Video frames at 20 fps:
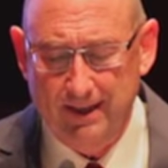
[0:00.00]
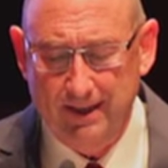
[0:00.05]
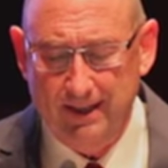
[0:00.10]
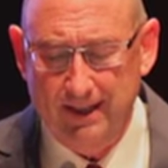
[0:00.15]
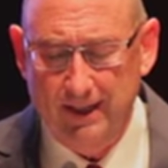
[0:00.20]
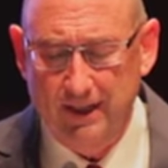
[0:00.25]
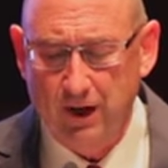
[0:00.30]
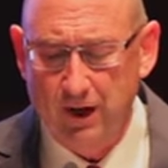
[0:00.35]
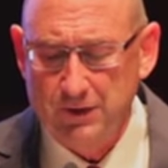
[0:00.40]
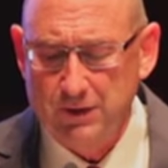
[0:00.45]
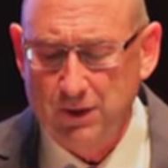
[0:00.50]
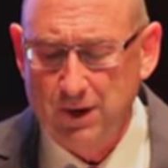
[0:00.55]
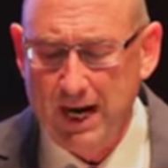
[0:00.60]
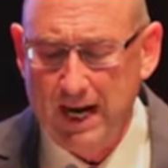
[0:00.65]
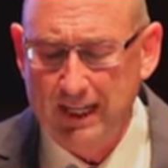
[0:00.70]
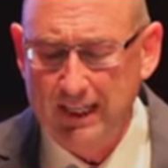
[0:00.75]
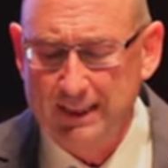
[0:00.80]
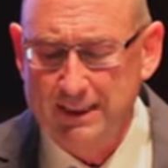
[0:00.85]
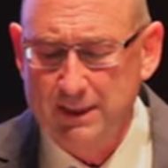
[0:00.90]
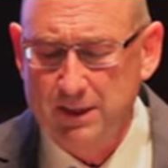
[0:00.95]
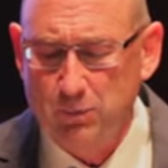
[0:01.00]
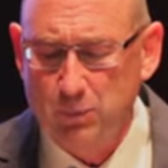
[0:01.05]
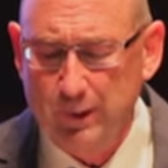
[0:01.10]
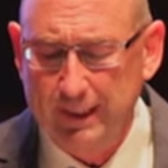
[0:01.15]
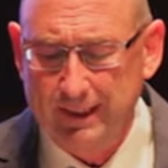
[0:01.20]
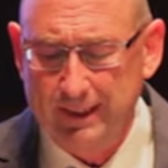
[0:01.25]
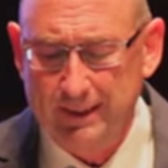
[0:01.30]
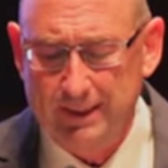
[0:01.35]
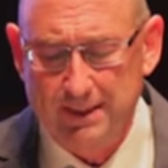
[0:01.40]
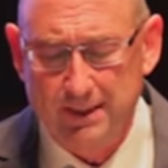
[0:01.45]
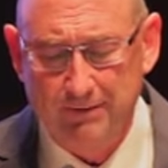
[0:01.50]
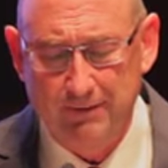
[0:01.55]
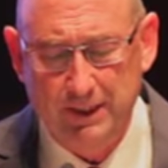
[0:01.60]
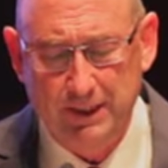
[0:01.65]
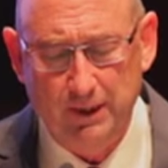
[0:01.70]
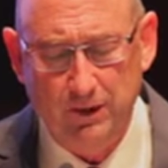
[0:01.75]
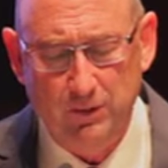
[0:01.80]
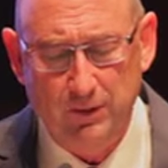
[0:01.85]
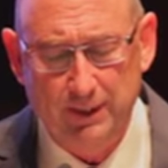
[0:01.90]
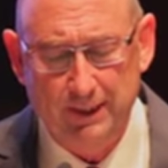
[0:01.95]
it also highlights the weakness of
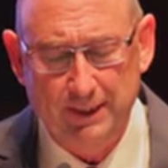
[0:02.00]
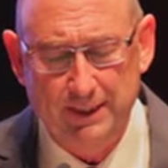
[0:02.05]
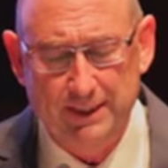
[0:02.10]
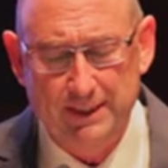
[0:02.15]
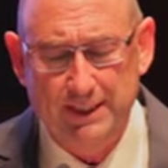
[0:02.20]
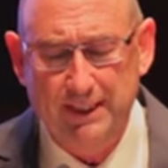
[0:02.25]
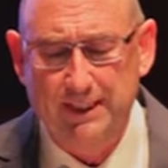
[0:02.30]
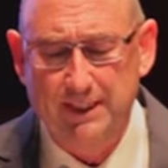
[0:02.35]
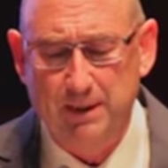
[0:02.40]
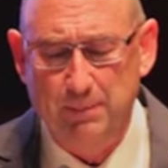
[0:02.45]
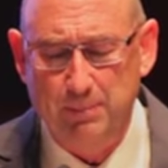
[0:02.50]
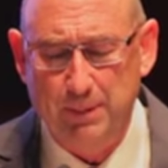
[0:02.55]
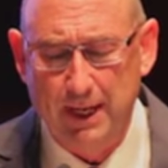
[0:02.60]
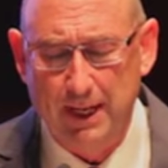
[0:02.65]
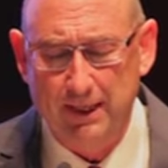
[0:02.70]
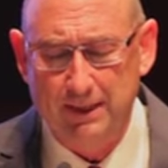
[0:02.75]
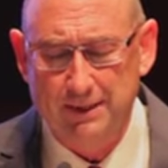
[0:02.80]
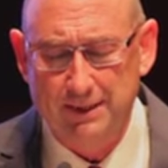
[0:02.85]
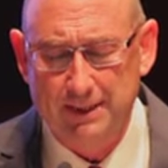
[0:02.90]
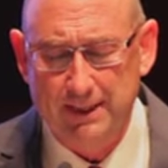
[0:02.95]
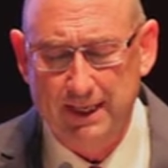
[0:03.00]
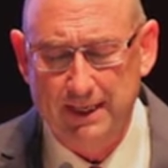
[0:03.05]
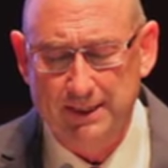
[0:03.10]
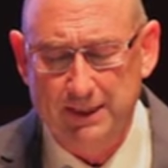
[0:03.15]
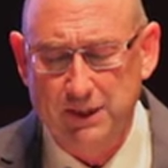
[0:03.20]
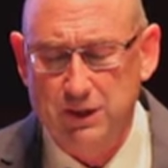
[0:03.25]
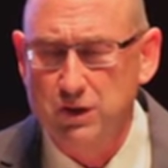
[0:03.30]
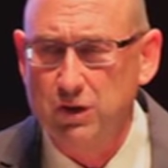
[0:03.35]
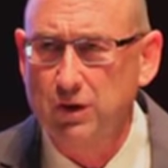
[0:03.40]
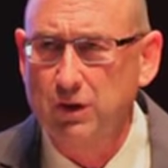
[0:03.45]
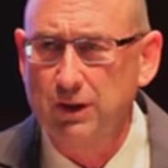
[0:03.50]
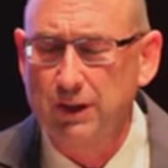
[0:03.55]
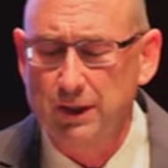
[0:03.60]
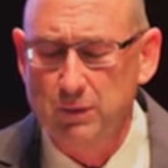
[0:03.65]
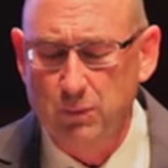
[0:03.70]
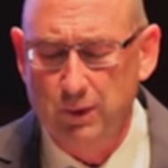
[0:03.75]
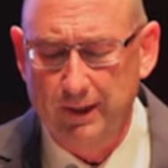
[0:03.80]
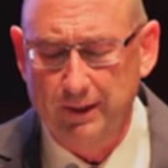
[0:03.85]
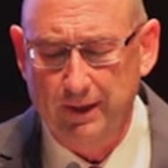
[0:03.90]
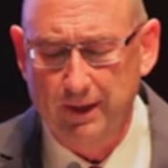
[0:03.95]
DoD's CTIP policy as it's currently
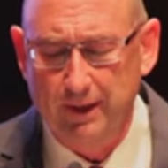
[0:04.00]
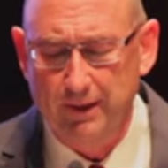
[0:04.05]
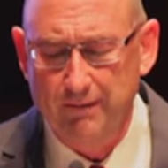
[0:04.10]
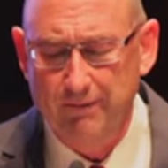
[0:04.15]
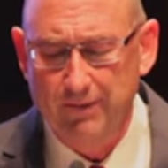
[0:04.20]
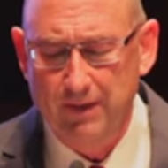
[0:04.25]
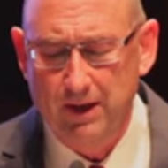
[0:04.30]
written.